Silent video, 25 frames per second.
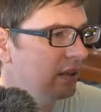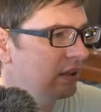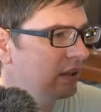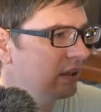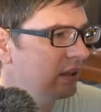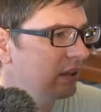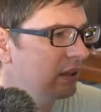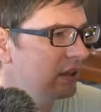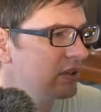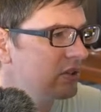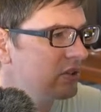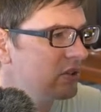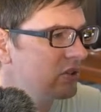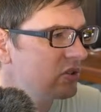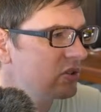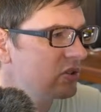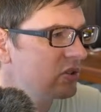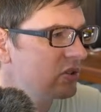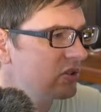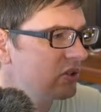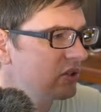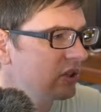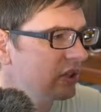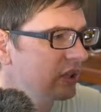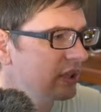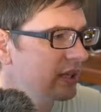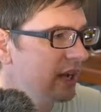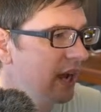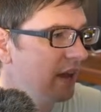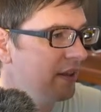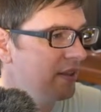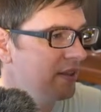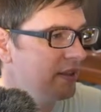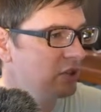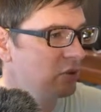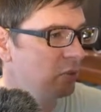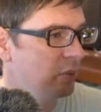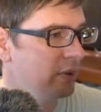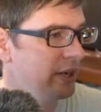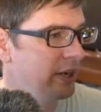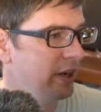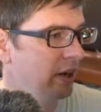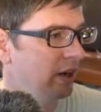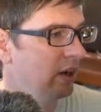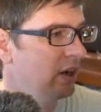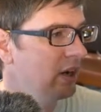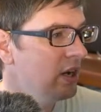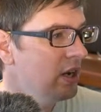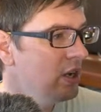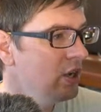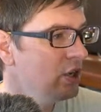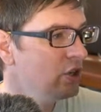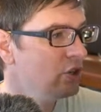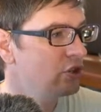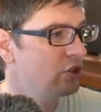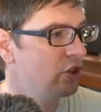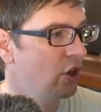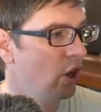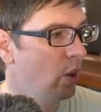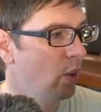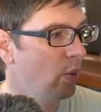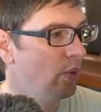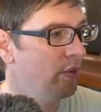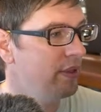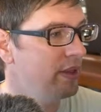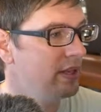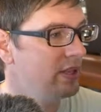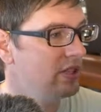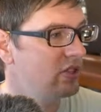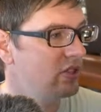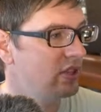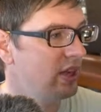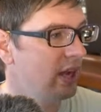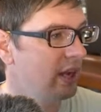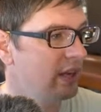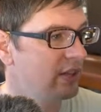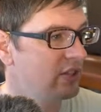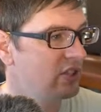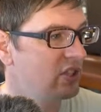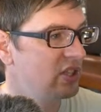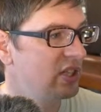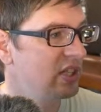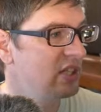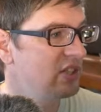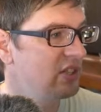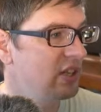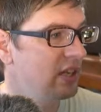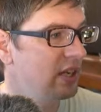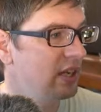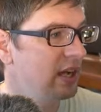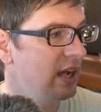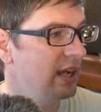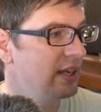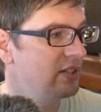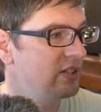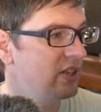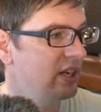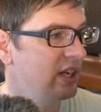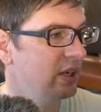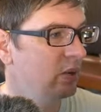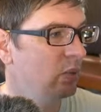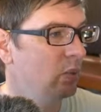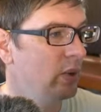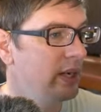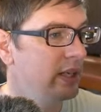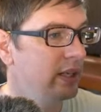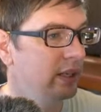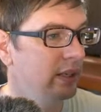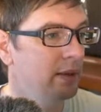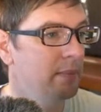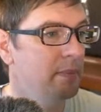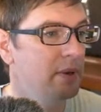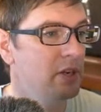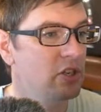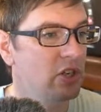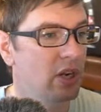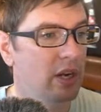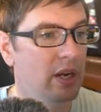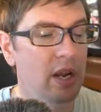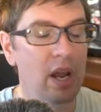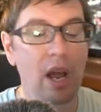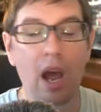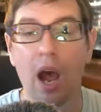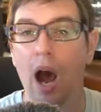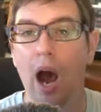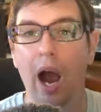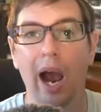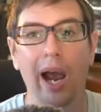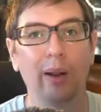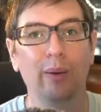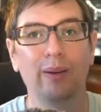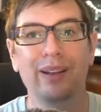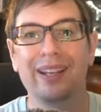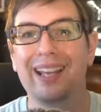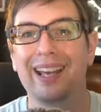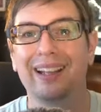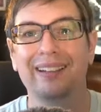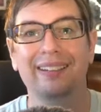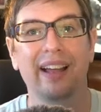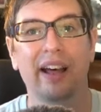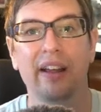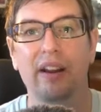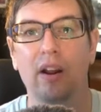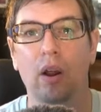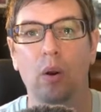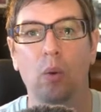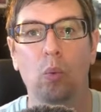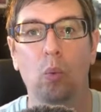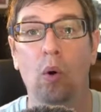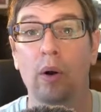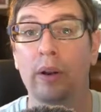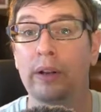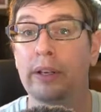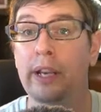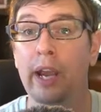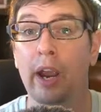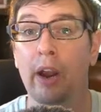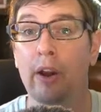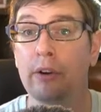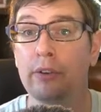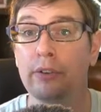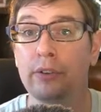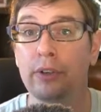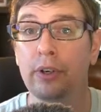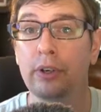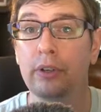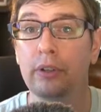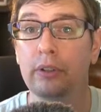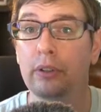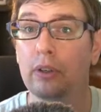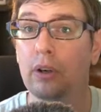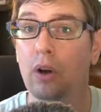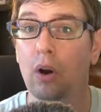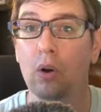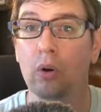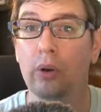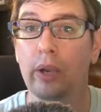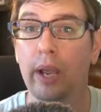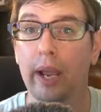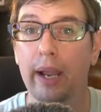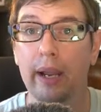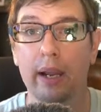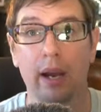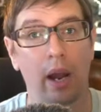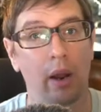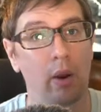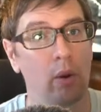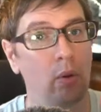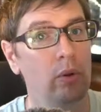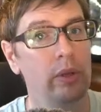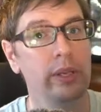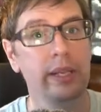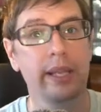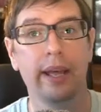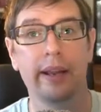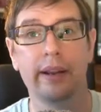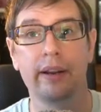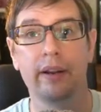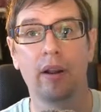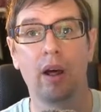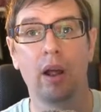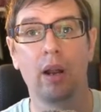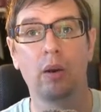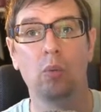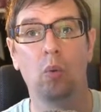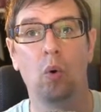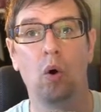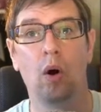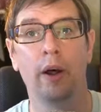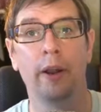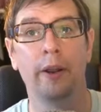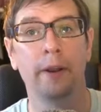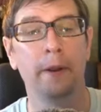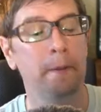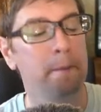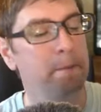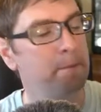Let's see. Yeah, this one here. So this CZ19 weekly mission, I only get that on one character. Okay, I only get it on one.